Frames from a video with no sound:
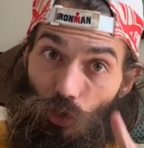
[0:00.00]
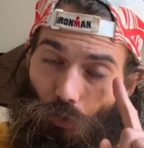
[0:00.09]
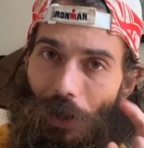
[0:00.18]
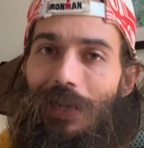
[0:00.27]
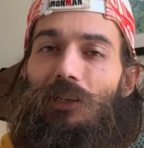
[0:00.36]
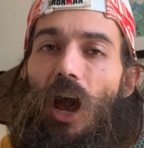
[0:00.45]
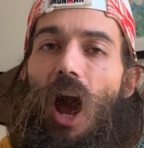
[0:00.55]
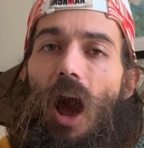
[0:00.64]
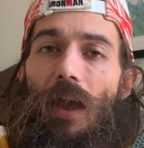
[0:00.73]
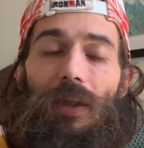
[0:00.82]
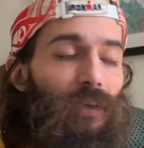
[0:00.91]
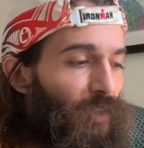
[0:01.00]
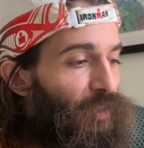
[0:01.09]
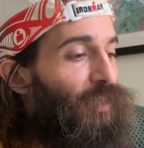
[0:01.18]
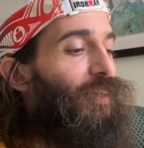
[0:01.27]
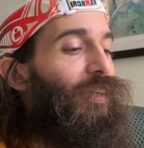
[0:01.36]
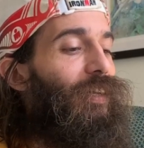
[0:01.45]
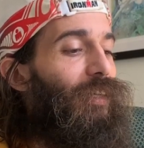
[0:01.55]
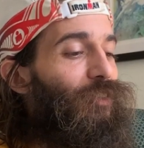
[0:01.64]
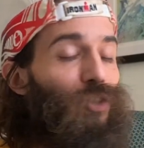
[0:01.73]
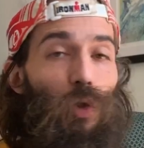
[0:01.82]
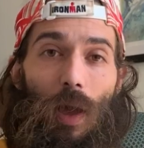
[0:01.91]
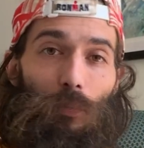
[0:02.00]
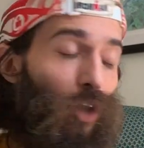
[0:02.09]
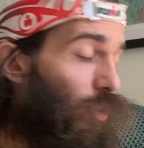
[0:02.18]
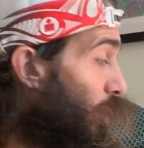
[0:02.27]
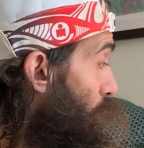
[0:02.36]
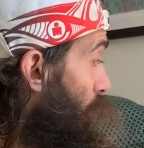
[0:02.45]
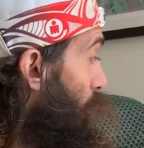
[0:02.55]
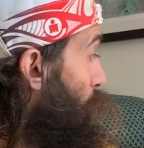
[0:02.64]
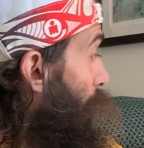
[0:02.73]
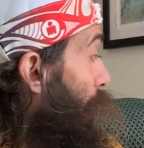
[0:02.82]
trained eye. And so I bought some of them,